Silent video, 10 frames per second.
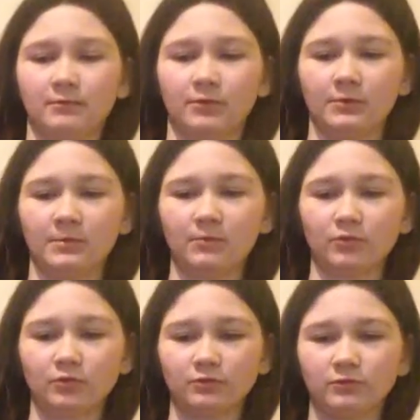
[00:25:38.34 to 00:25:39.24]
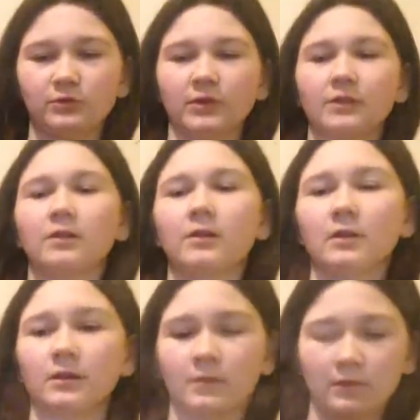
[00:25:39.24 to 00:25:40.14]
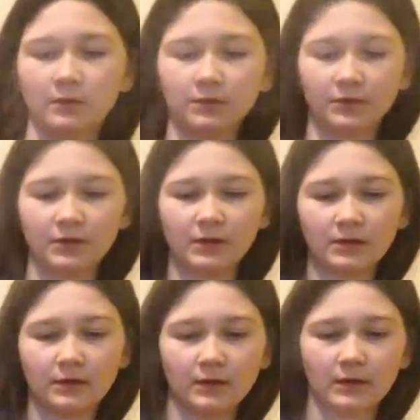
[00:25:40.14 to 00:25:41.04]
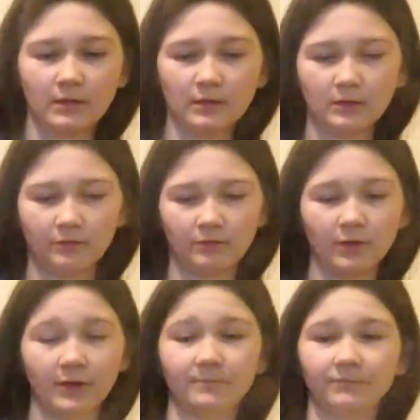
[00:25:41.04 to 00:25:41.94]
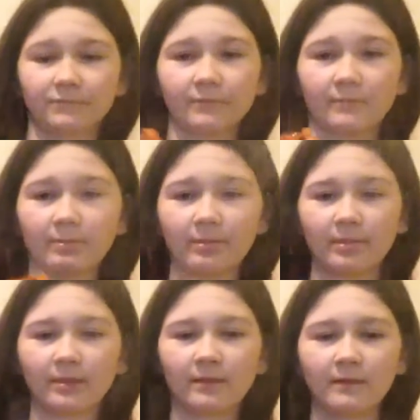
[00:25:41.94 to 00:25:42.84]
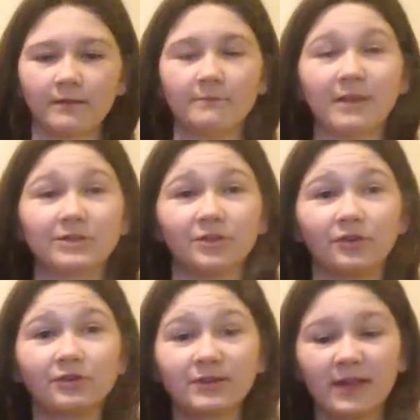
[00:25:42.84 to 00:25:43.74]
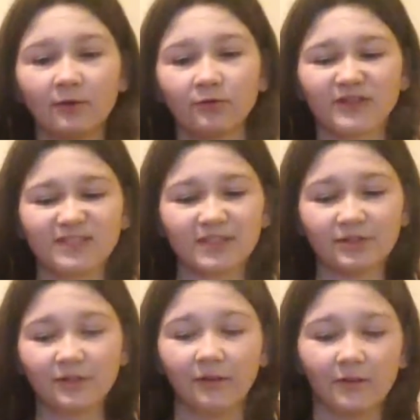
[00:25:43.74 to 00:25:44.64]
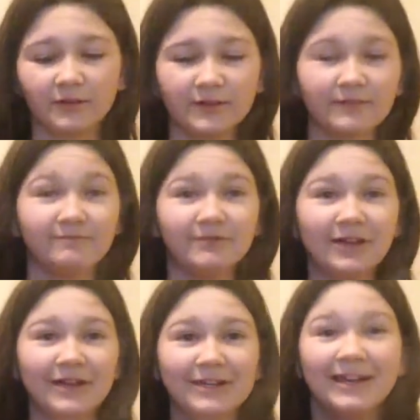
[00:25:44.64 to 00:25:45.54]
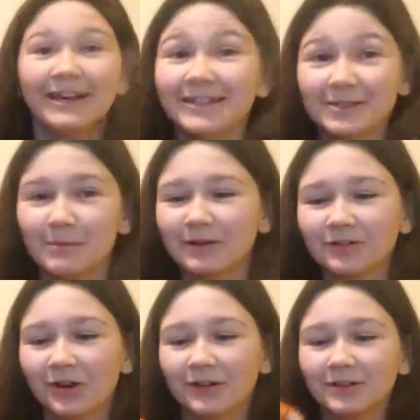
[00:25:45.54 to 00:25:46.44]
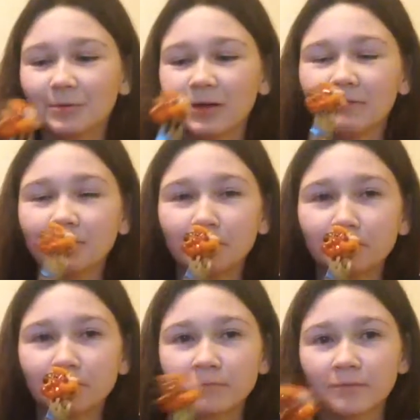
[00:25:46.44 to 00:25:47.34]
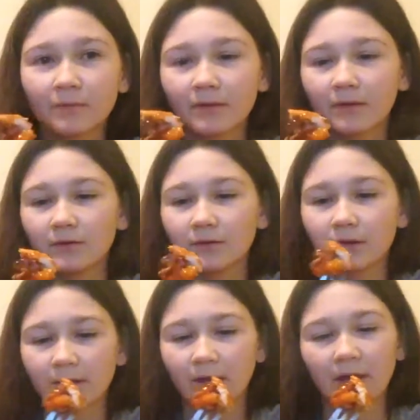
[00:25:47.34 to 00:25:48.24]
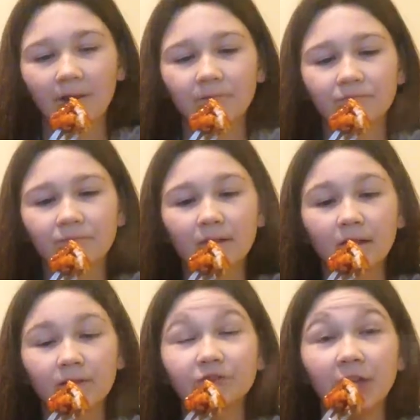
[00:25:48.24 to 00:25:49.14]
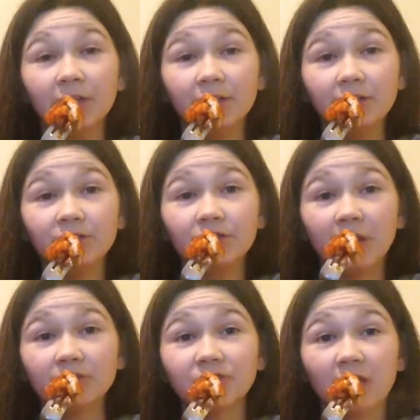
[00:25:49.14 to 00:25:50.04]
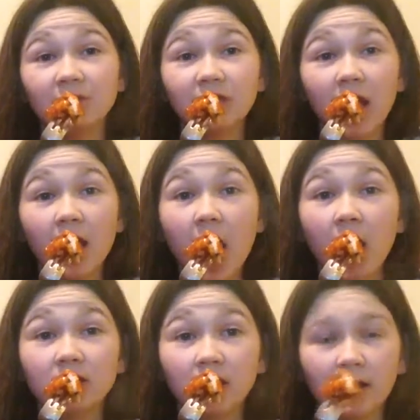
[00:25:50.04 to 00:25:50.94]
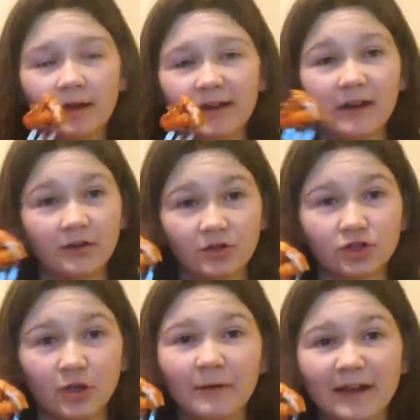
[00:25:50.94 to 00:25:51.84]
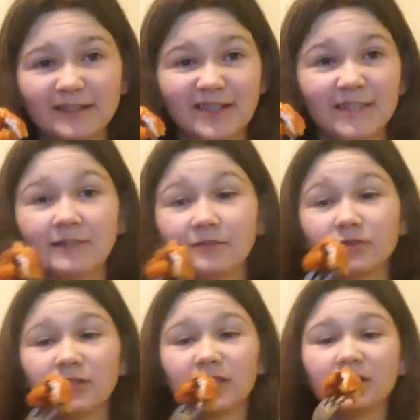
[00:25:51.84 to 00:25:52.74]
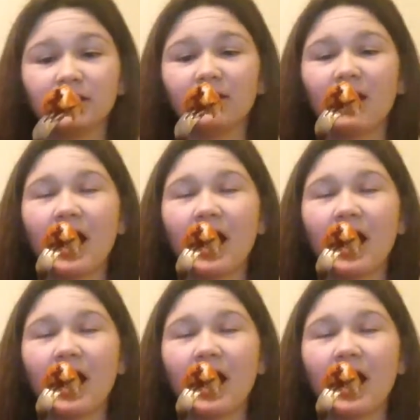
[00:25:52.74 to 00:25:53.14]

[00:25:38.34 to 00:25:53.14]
Put a little bit more sauce on the thing. Right. Imagine I get all this, I don't like it. It smells nice, but okay. Dun dun dun dun dun. Okay, well stop hesitating and just eat it.